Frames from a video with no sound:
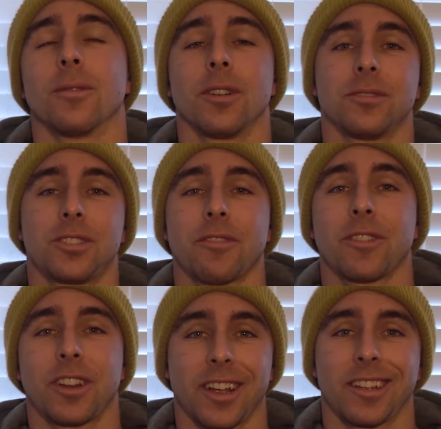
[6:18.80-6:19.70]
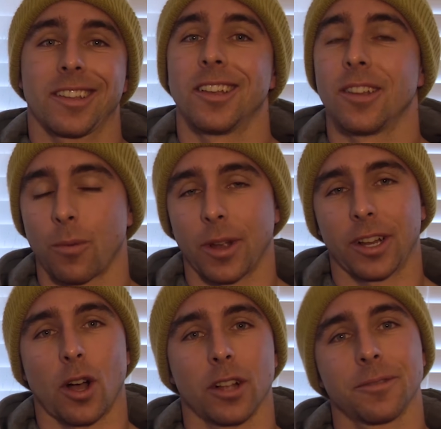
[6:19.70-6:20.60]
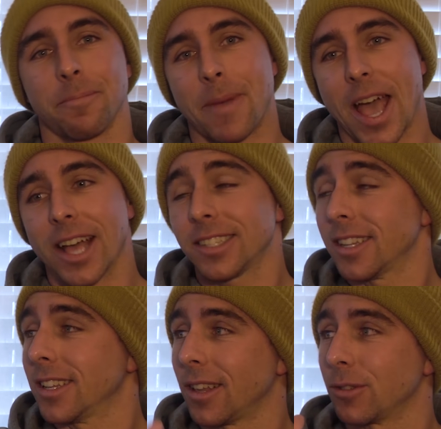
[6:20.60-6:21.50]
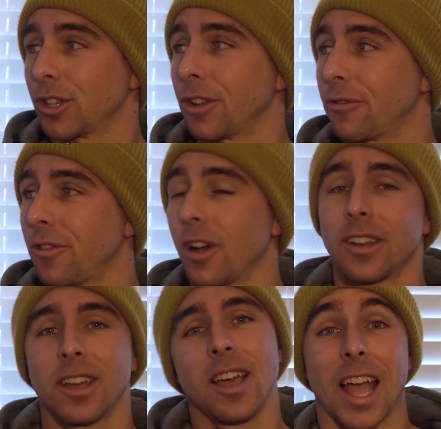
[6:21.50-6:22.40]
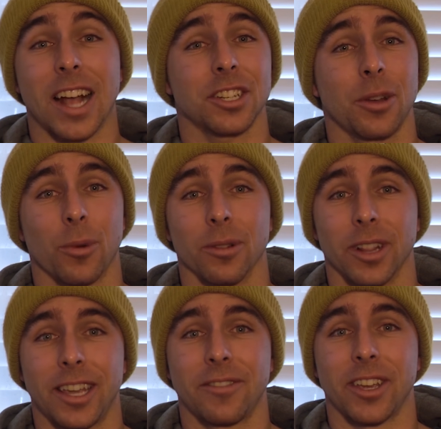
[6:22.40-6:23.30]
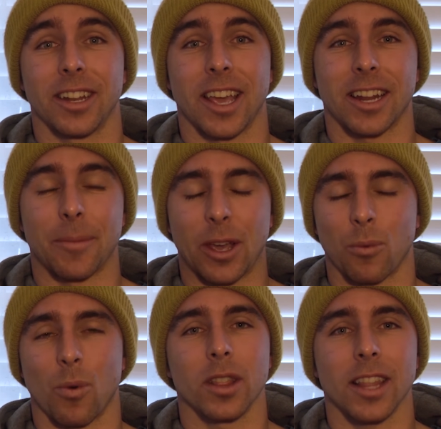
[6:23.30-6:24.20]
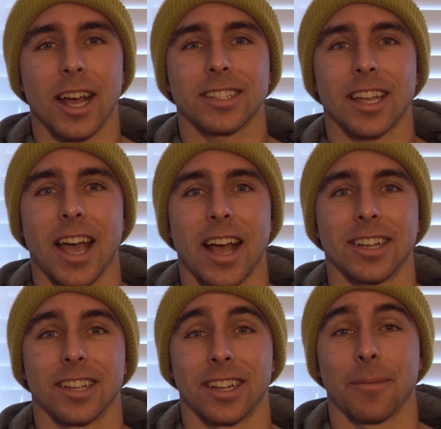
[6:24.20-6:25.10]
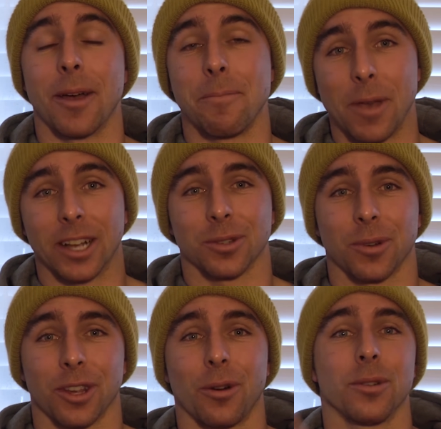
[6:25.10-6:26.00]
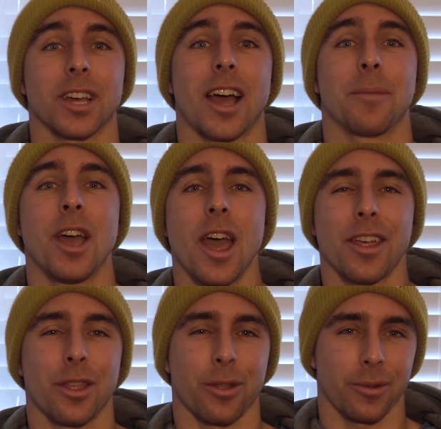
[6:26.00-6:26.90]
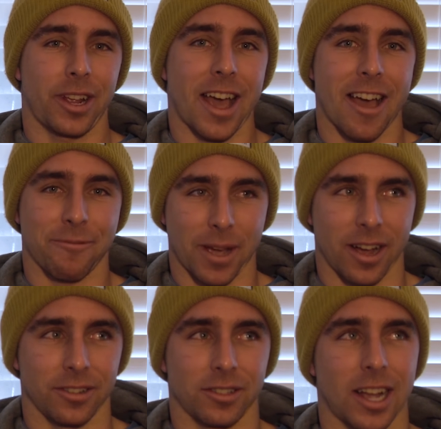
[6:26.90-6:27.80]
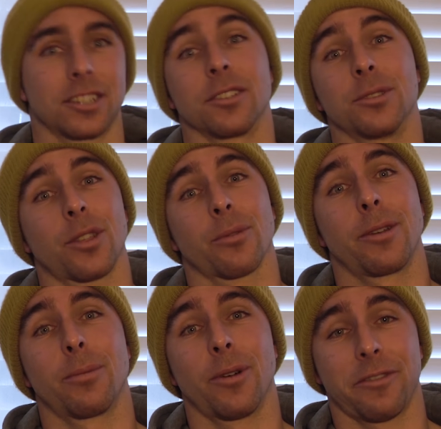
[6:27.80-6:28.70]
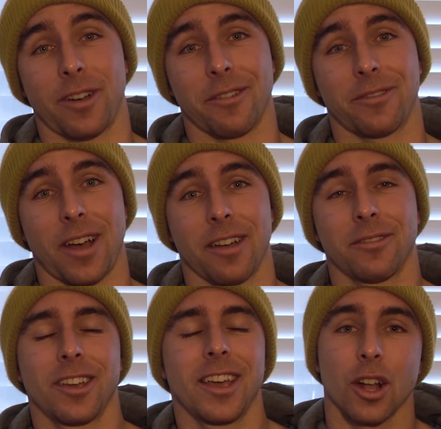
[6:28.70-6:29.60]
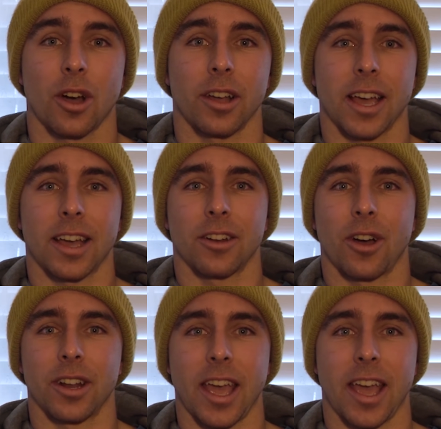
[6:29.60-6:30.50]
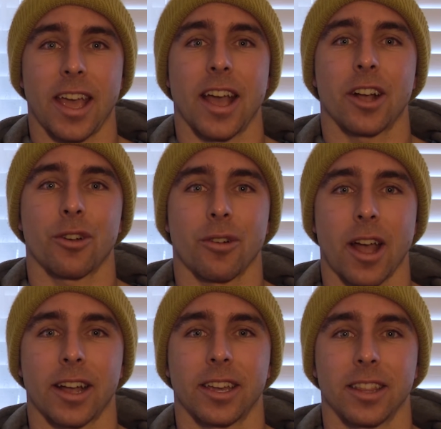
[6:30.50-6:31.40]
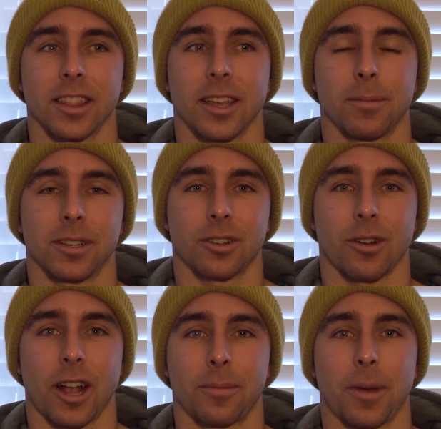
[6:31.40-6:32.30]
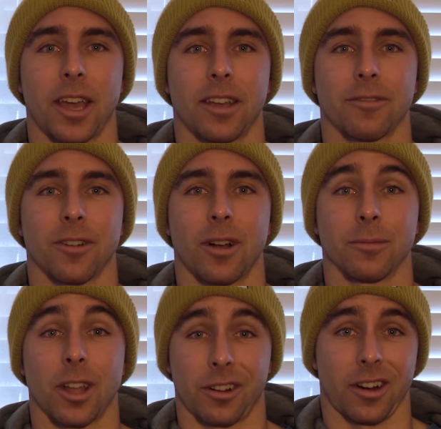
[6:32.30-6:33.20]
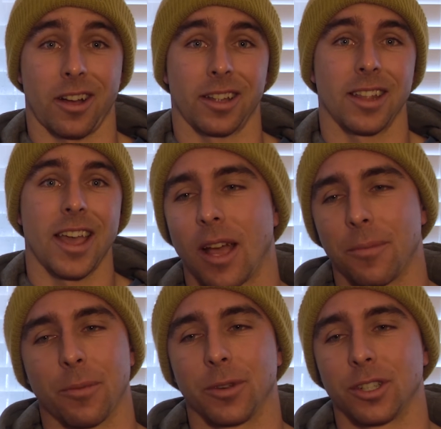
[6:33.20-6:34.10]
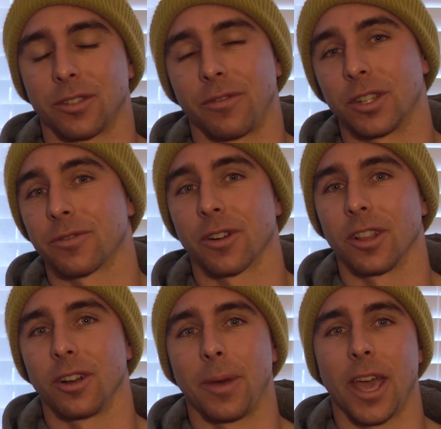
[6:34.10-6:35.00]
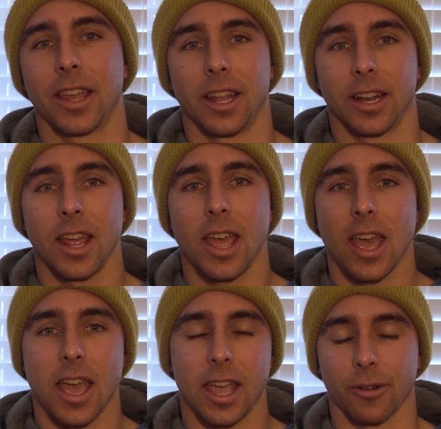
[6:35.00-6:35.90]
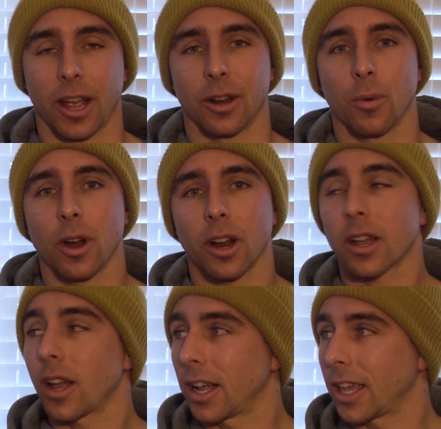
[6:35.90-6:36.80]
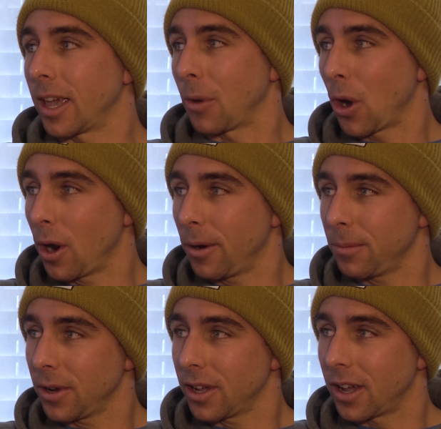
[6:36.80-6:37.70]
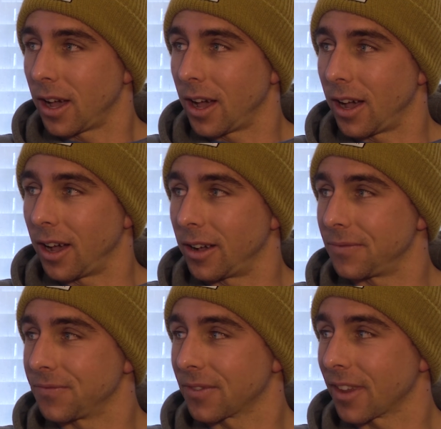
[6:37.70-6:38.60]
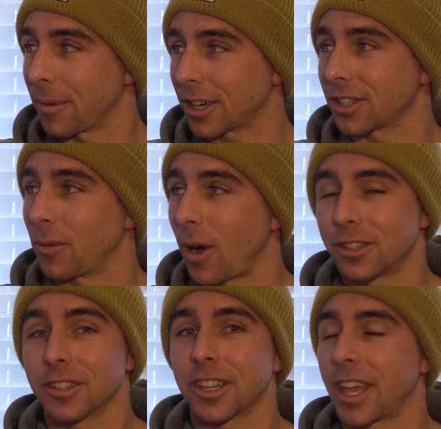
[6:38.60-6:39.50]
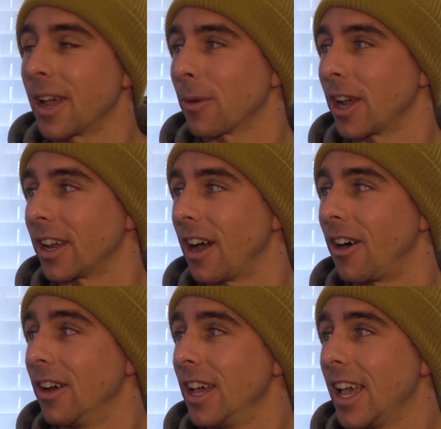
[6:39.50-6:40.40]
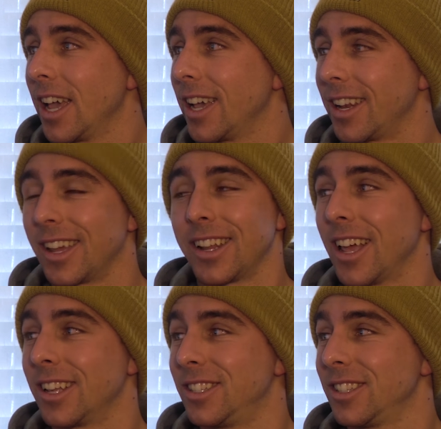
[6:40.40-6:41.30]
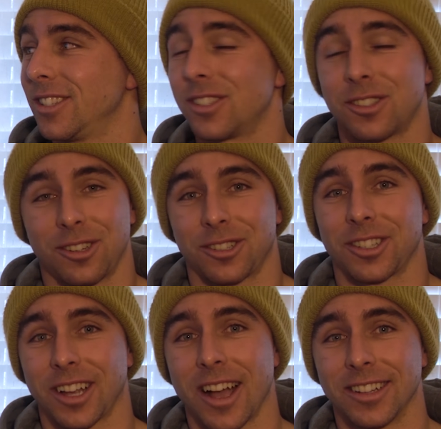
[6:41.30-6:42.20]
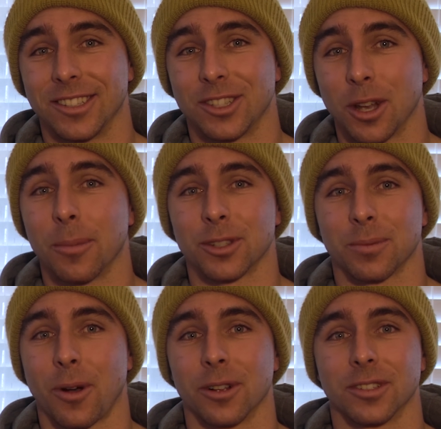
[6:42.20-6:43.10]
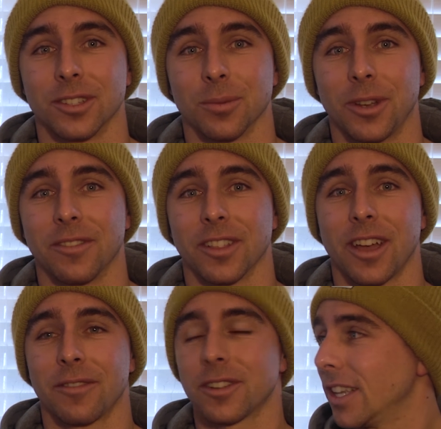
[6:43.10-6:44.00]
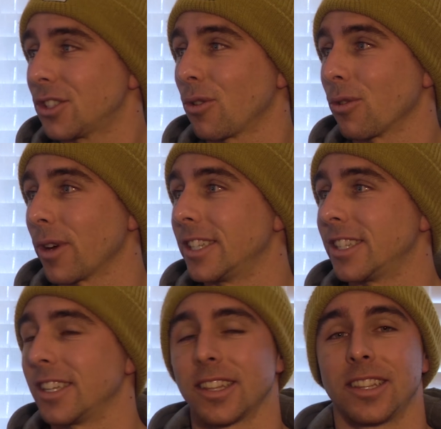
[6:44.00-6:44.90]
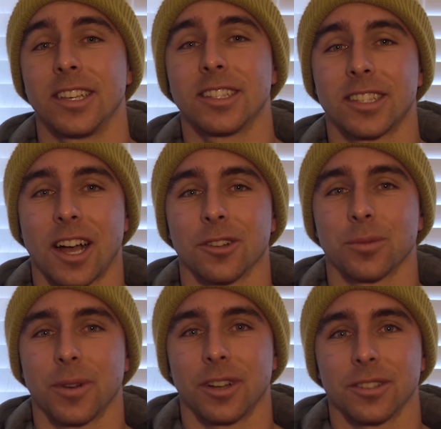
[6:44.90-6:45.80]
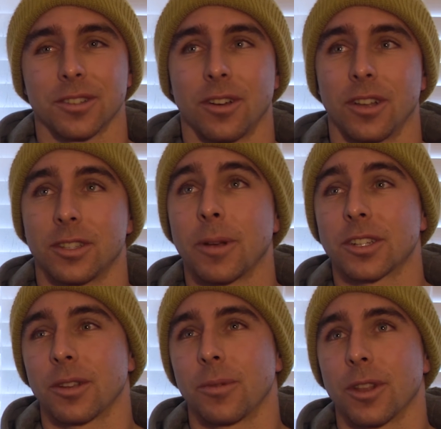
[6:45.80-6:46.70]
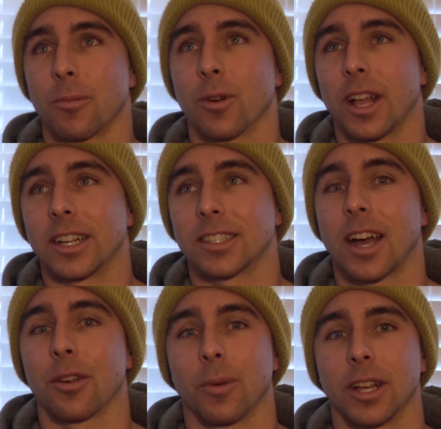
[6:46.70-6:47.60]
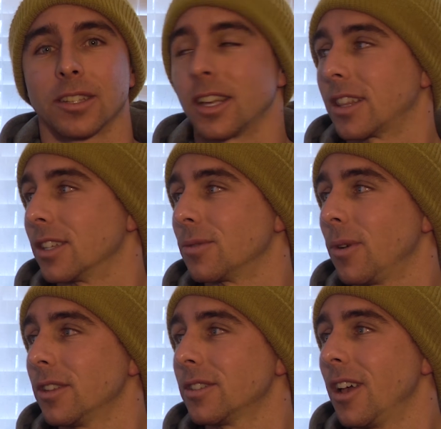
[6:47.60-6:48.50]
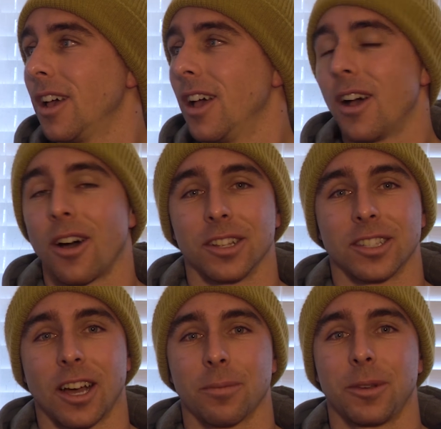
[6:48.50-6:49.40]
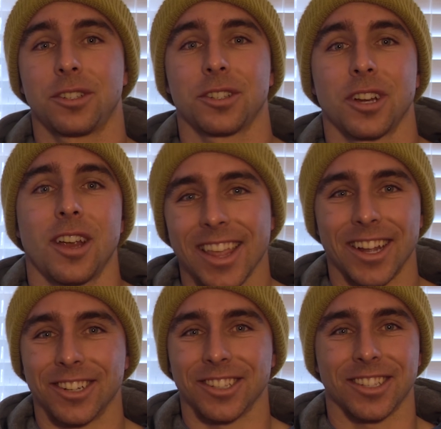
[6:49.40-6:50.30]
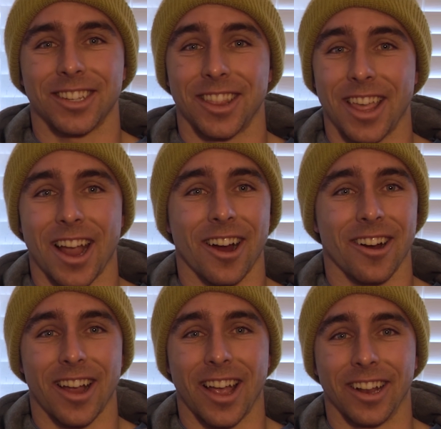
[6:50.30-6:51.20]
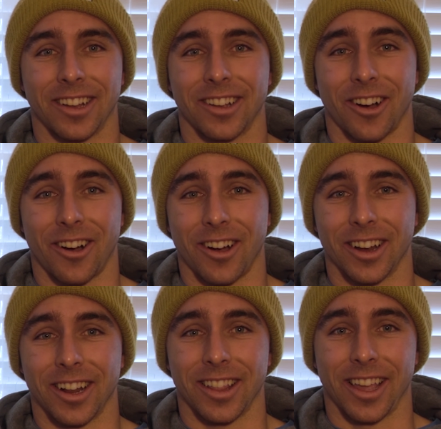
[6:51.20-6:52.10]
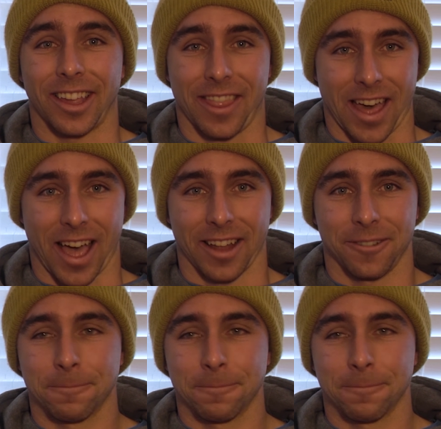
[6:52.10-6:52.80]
Well, Jeffrey and I went and caught some bass. That was good fun. Actually, we were leaving and I made one last cast and got my biggest one of the whole time, 3.5 pounds. Actually, it was 3.55. Caught that on a Kraken lipless crankbait from Lunker Hunt. I mean, we just fished for a little bit and then he ran to work. I came home. I'm actually watching the cam right now and it has seriously gotten so much smaller since we even left. It's crazy. These south swells, especially when they're more like southwest like this was, on the South Beach, they're just there and gone like that.